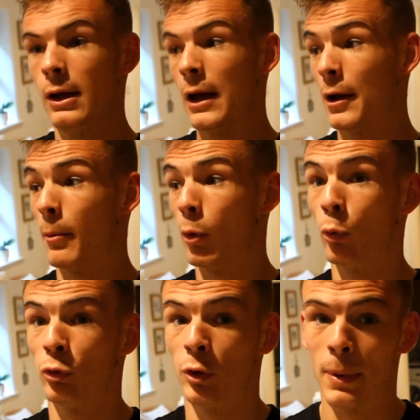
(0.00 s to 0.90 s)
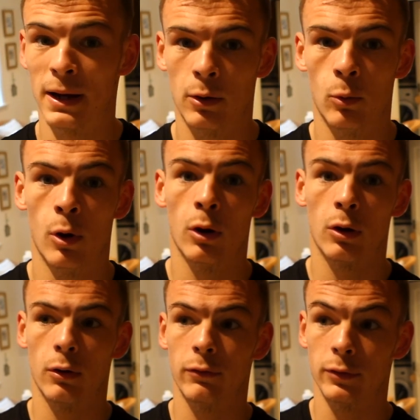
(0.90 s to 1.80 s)
And I'm also back at
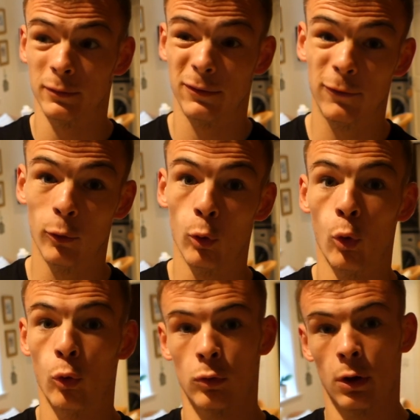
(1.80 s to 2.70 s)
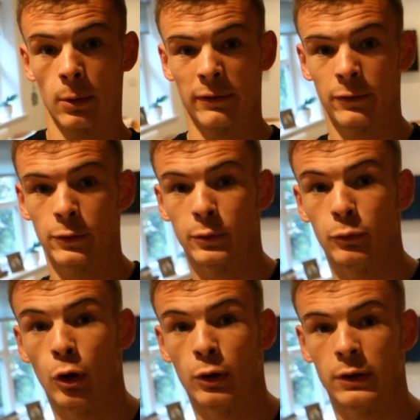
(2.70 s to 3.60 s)
work from 4 right the way through till
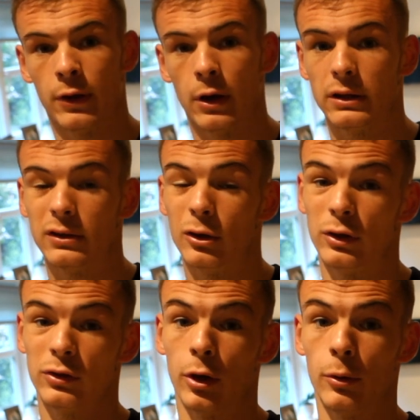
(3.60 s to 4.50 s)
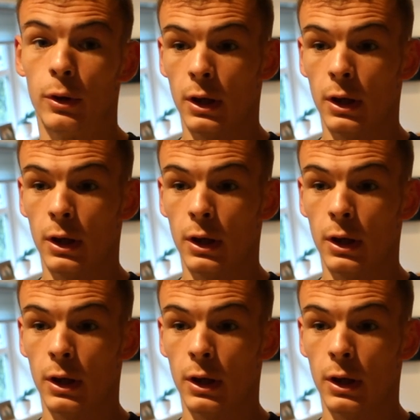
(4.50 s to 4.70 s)
9:30 tonight, so